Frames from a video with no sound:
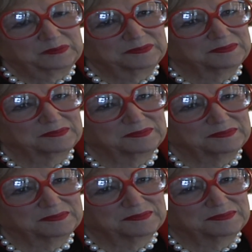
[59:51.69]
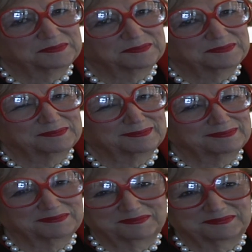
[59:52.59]
And there was Betty
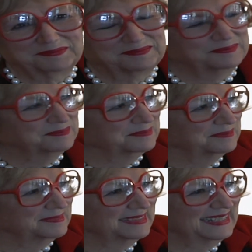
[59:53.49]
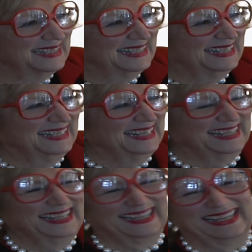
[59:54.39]
and me.
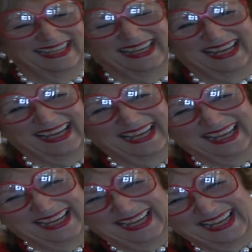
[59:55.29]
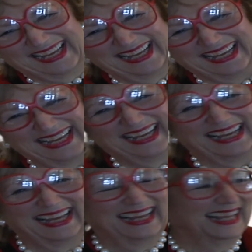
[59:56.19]
And you want to tell them
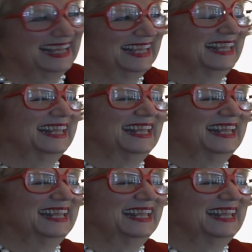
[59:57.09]
what happened?